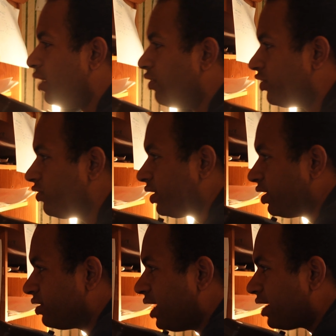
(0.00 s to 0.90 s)
they're doing
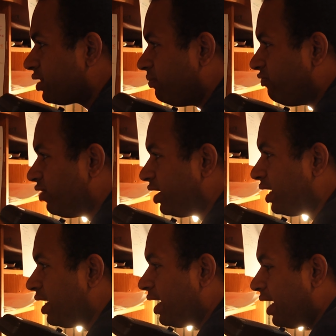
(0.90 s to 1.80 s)
the exact same thing
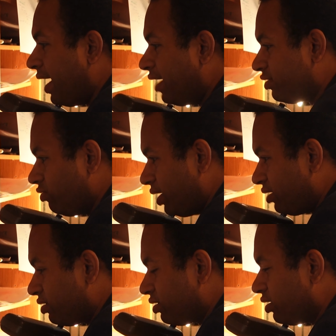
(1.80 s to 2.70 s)
as the
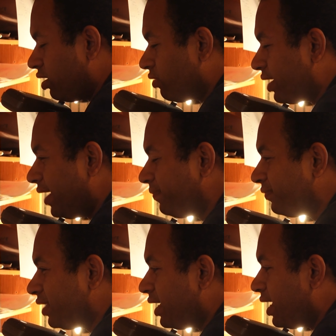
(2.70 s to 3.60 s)
winds, okay?
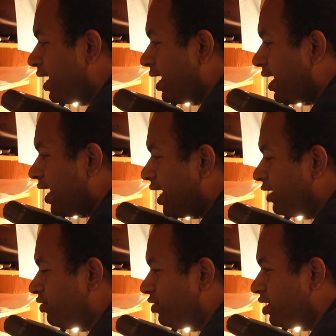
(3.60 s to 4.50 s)

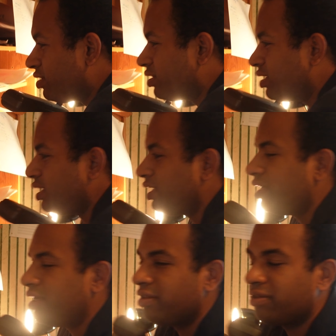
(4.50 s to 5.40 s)
And this
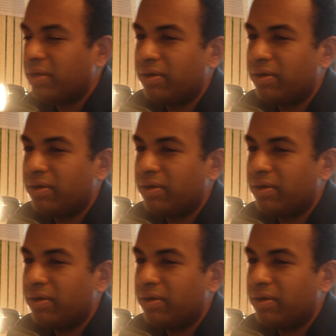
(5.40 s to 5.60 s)
is,